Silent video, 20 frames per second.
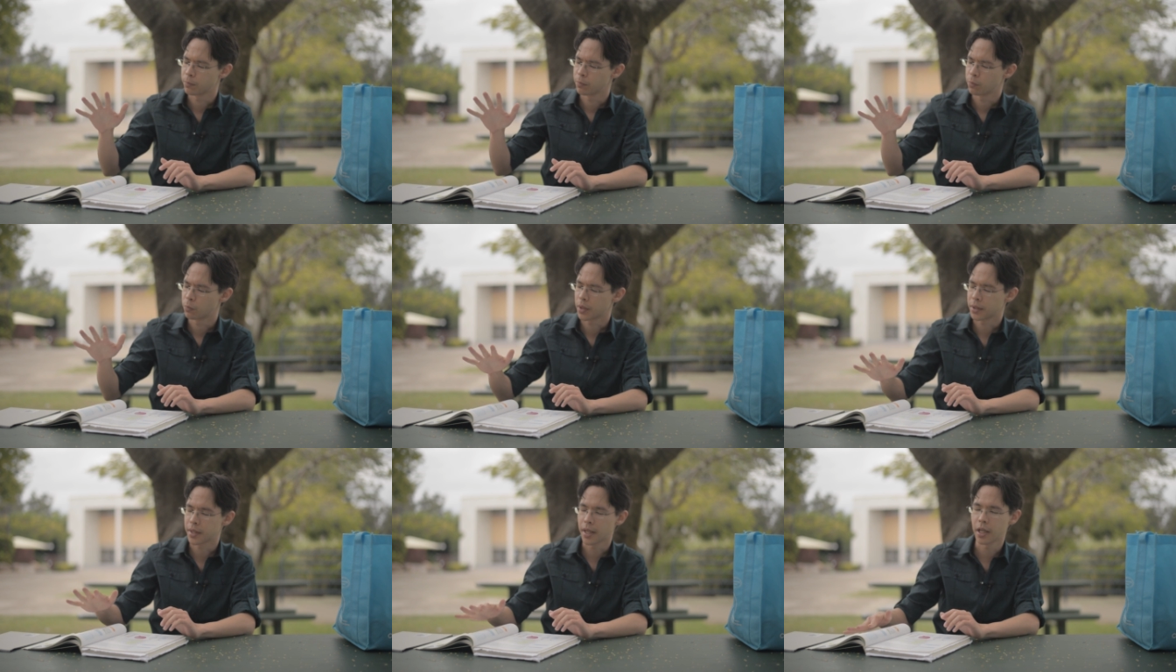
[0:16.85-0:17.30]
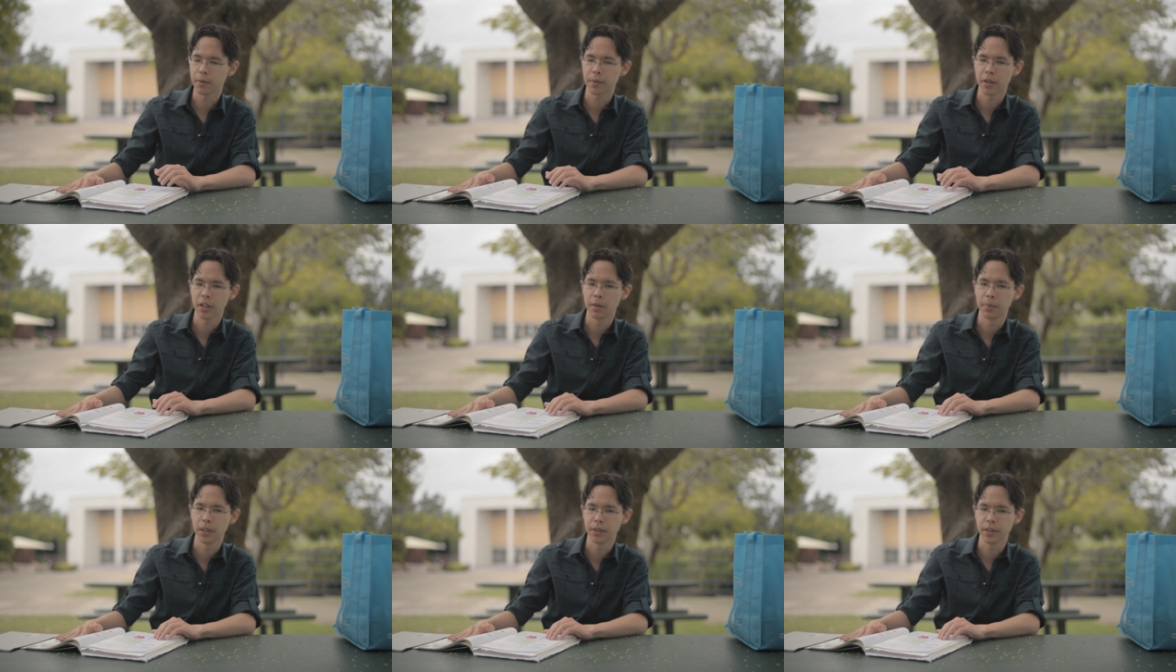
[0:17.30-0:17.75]
We're now
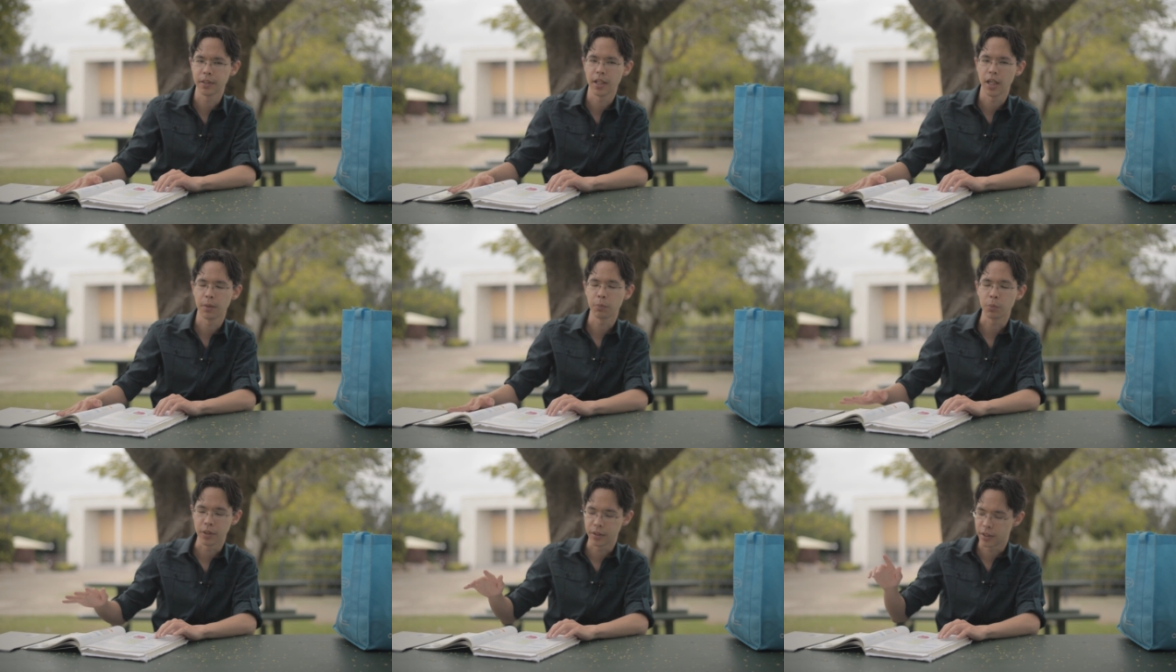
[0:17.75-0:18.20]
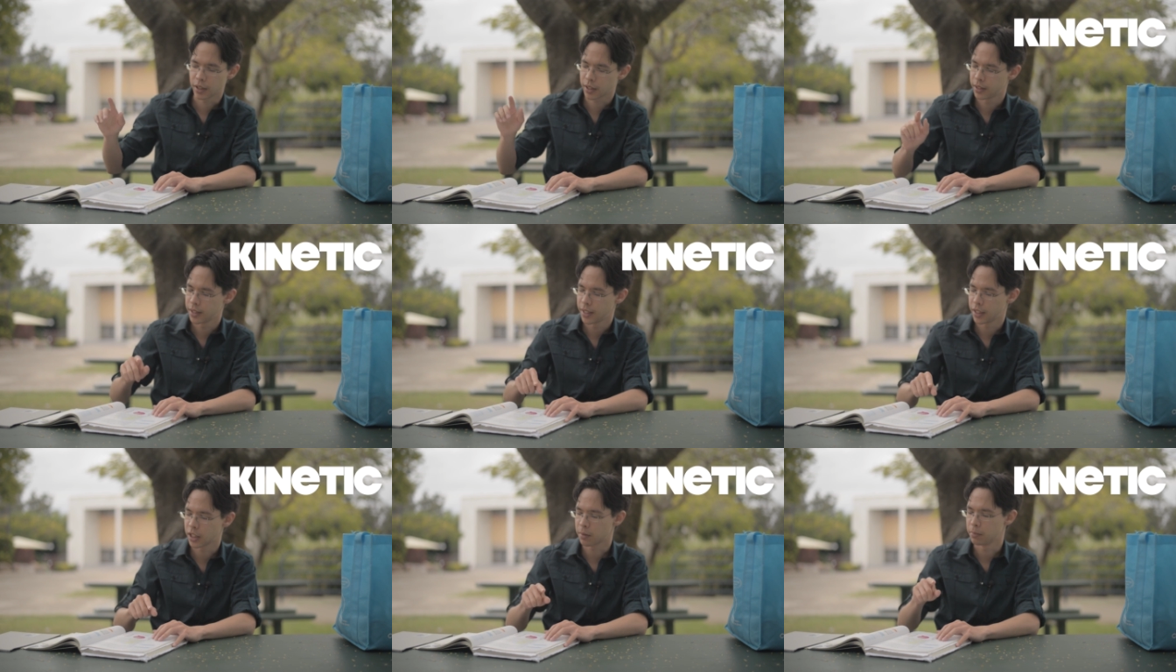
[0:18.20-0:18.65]
going to build it up with the
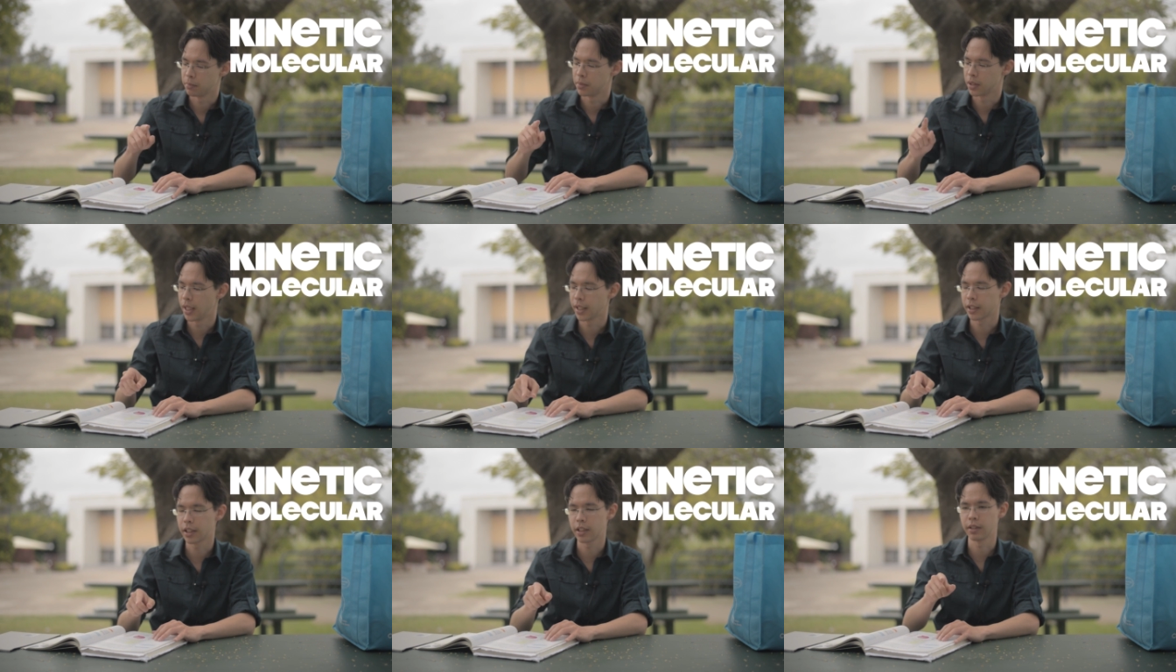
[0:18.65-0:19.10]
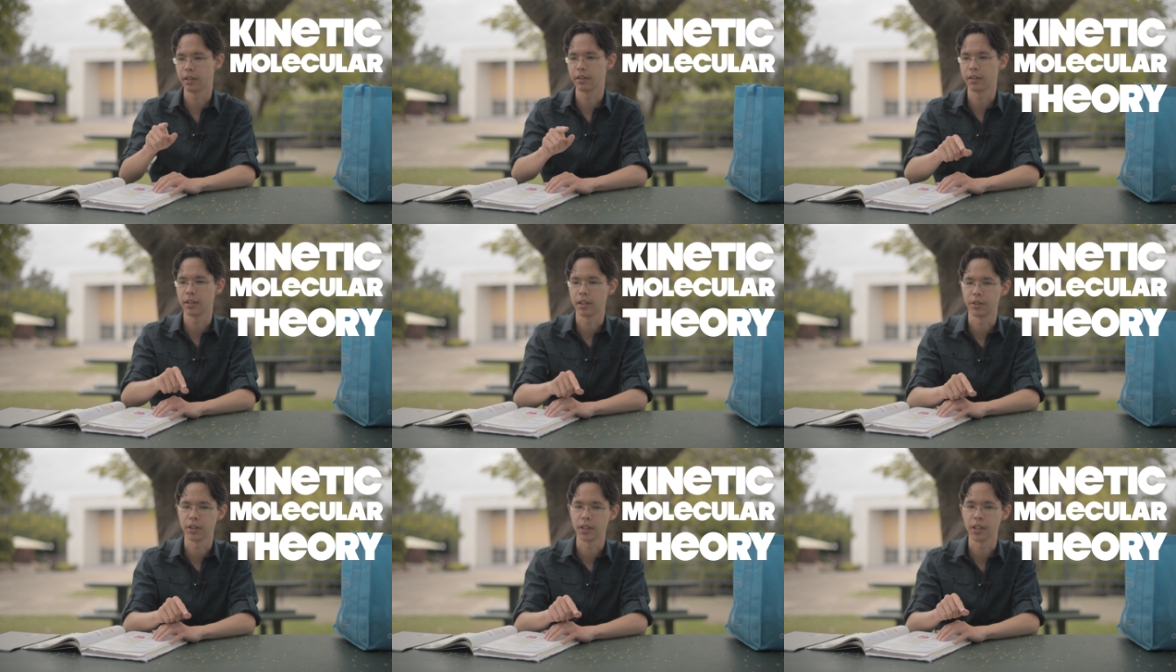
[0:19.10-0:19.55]
kinetic molecular
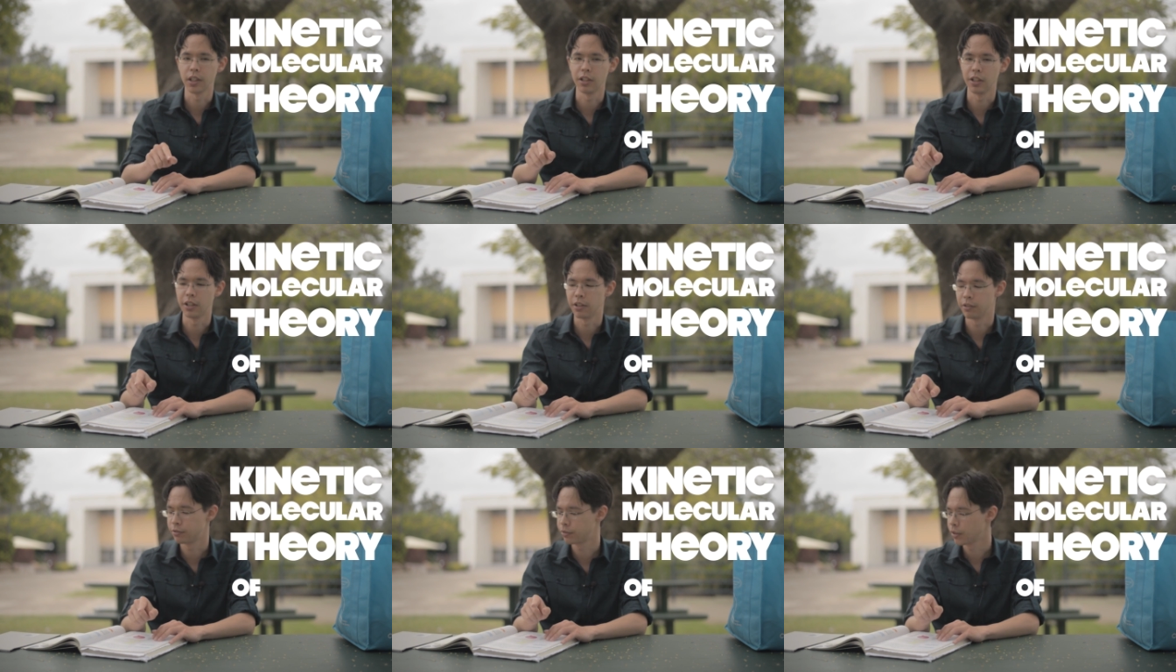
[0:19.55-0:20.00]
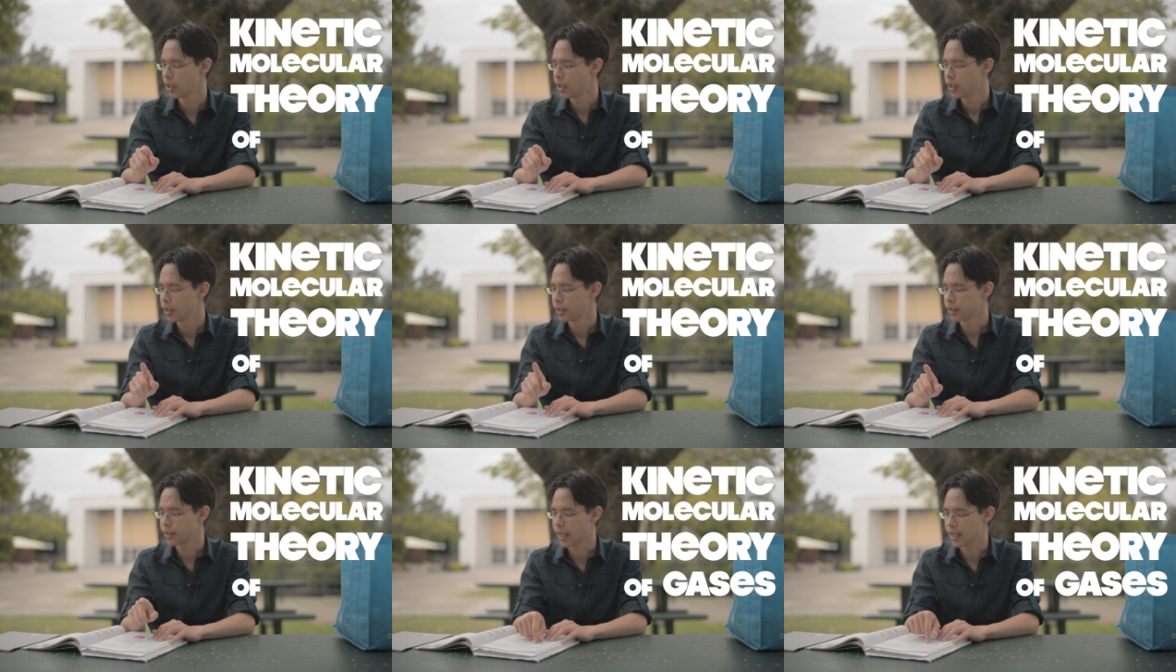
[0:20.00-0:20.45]
theory of
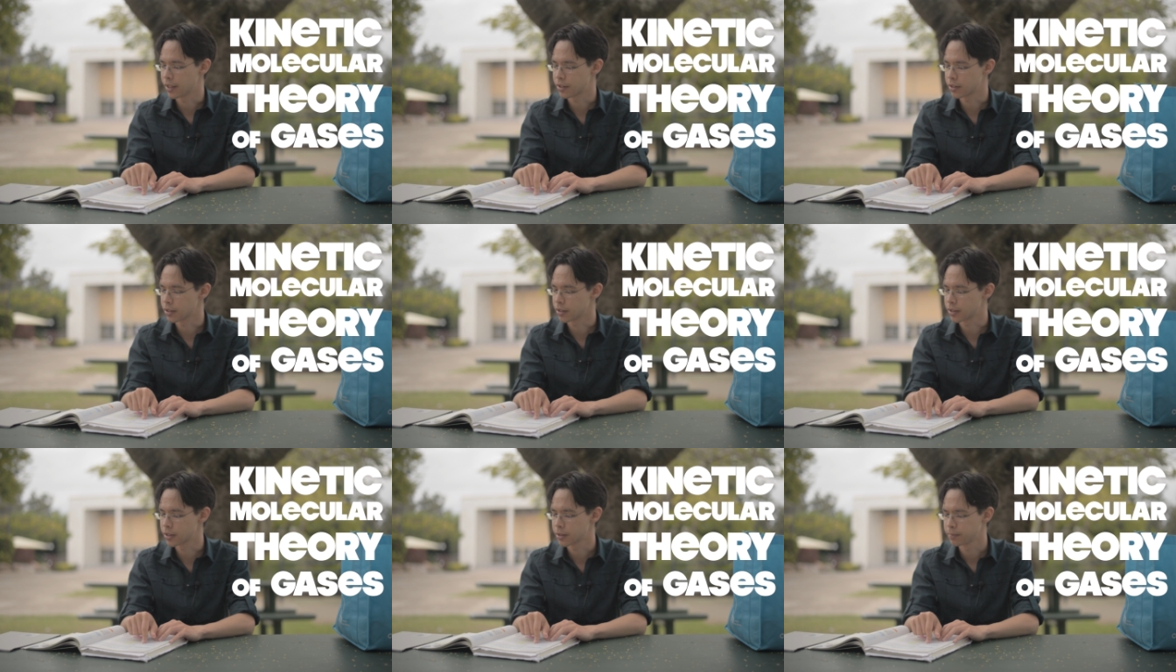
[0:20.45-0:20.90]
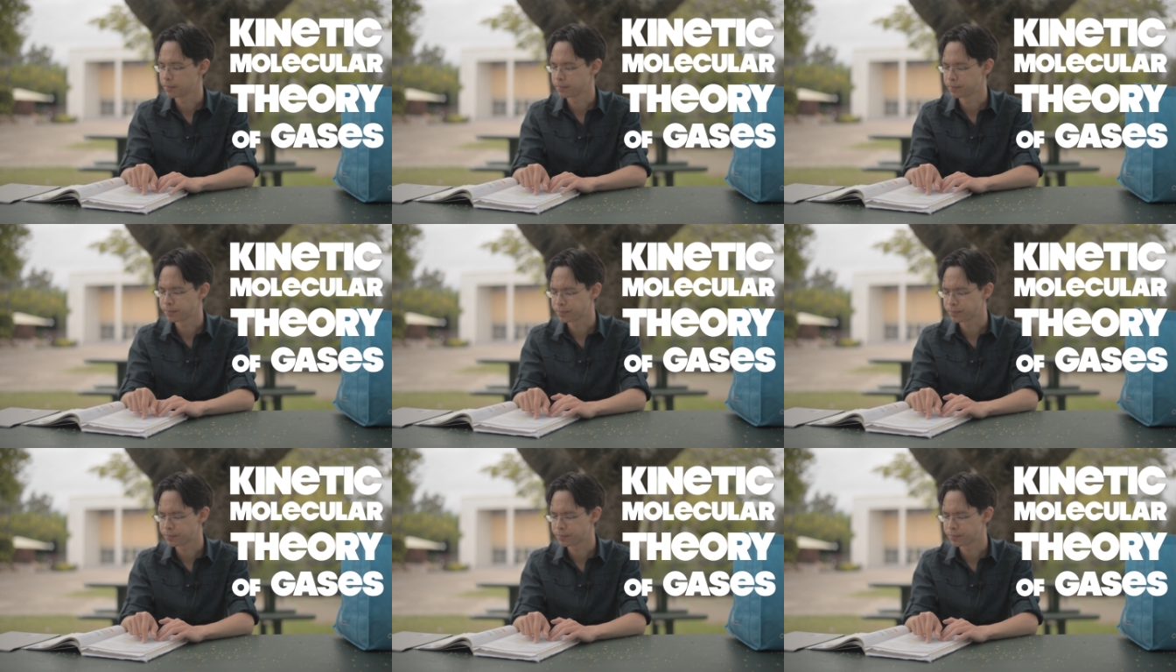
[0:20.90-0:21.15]
gases.